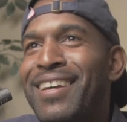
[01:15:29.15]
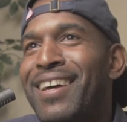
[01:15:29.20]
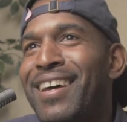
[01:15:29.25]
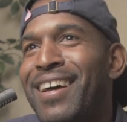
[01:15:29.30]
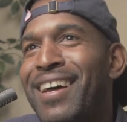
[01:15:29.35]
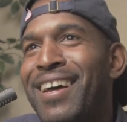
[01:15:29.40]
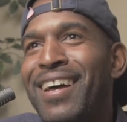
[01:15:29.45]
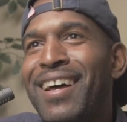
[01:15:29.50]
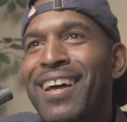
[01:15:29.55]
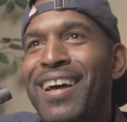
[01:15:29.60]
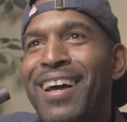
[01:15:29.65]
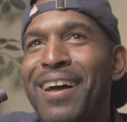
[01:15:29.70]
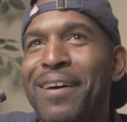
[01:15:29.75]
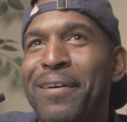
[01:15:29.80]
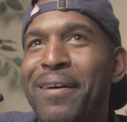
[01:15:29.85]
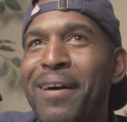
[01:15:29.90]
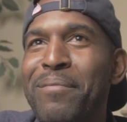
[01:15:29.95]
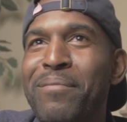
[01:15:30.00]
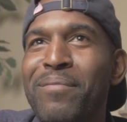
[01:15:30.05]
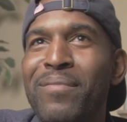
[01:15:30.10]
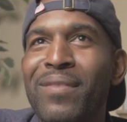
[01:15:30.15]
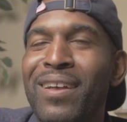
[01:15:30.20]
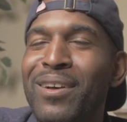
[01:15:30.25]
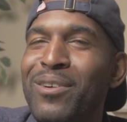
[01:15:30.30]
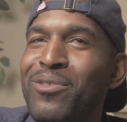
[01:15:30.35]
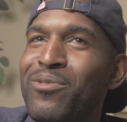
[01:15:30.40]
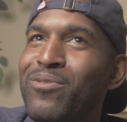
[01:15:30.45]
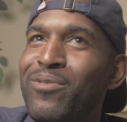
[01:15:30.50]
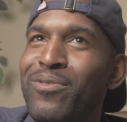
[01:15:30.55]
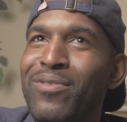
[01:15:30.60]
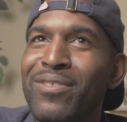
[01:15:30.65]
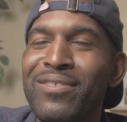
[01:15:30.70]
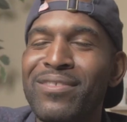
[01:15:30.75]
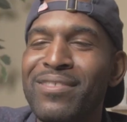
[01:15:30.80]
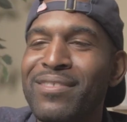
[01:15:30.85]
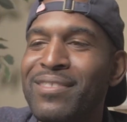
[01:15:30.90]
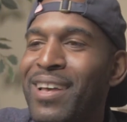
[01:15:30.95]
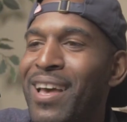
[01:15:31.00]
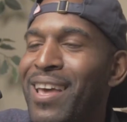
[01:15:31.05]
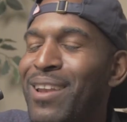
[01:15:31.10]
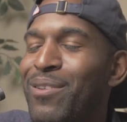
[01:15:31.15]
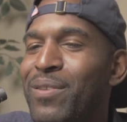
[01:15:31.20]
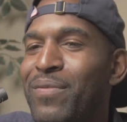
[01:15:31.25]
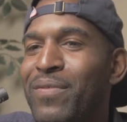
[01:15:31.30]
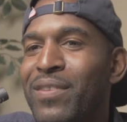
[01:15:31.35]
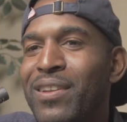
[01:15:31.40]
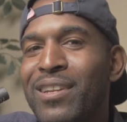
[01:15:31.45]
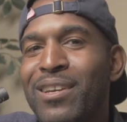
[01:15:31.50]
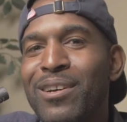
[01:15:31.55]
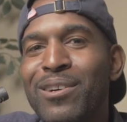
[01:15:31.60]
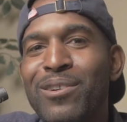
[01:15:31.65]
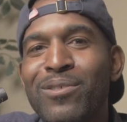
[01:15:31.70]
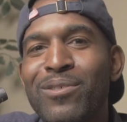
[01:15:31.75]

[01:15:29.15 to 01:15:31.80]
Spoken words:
I don't even know.